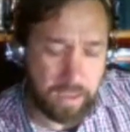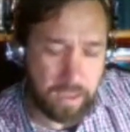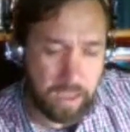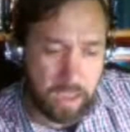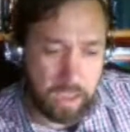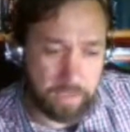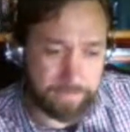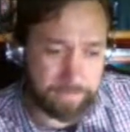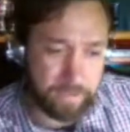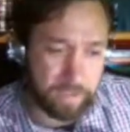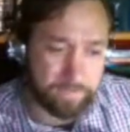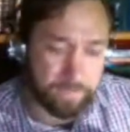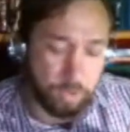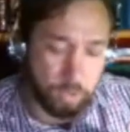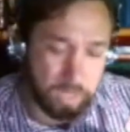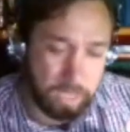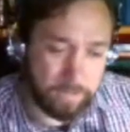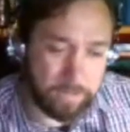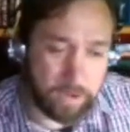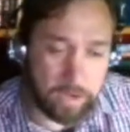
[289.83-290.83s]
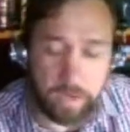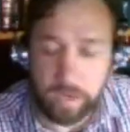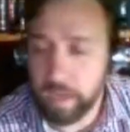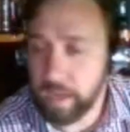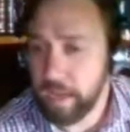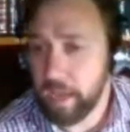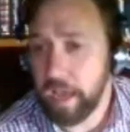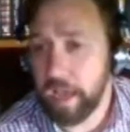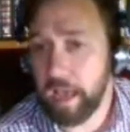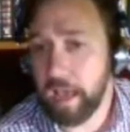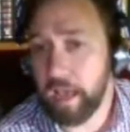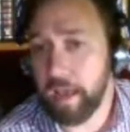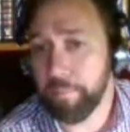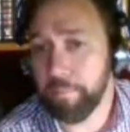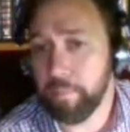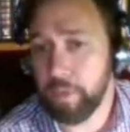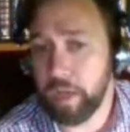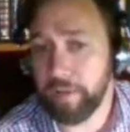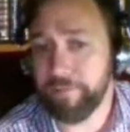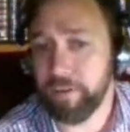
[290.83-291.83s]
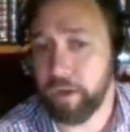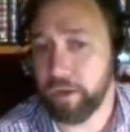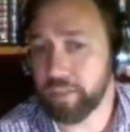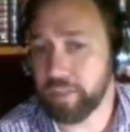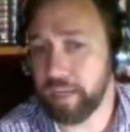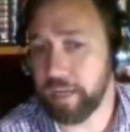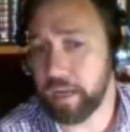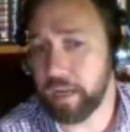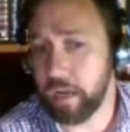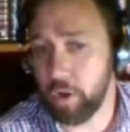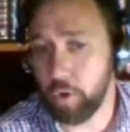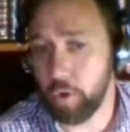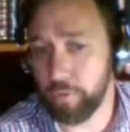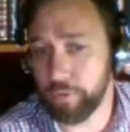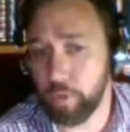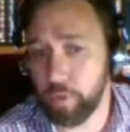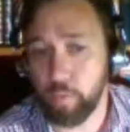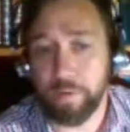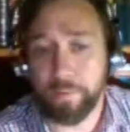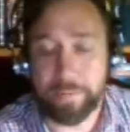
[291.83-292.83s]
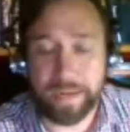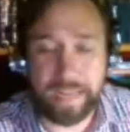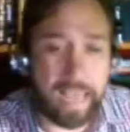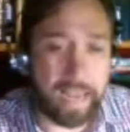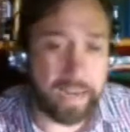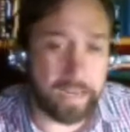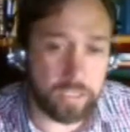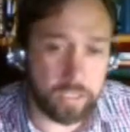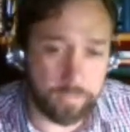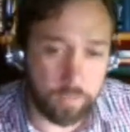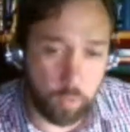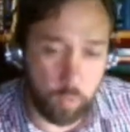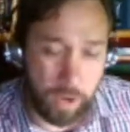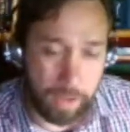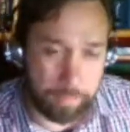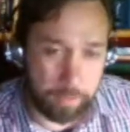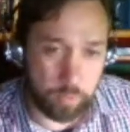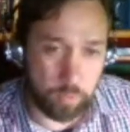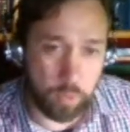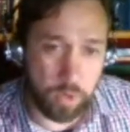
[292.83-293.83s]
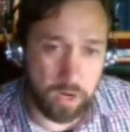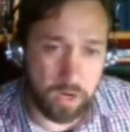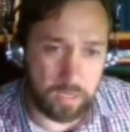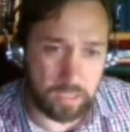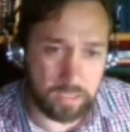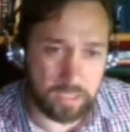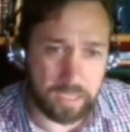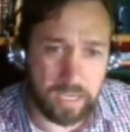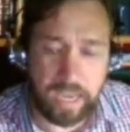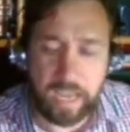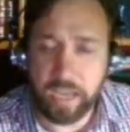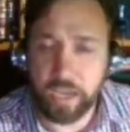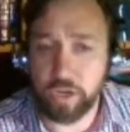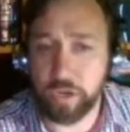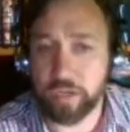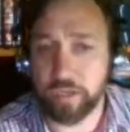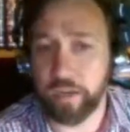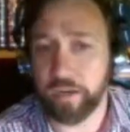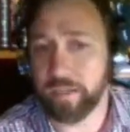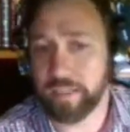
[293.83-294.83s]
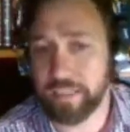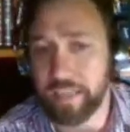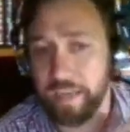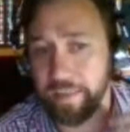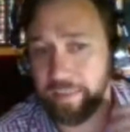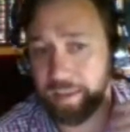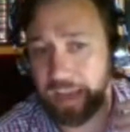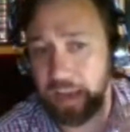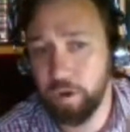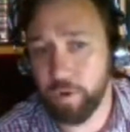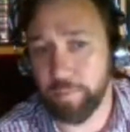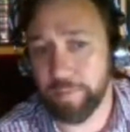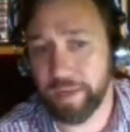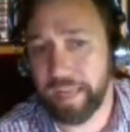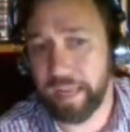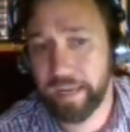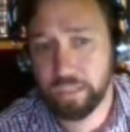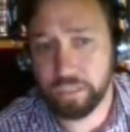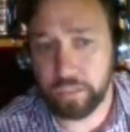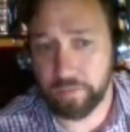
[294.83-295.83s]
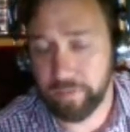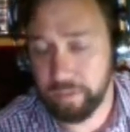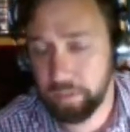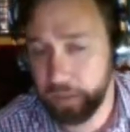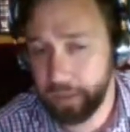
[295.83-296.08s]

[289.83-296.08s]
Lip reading: If you're given, if you're understanding how the mechanics of a weapon works, you can understand how the mechanics of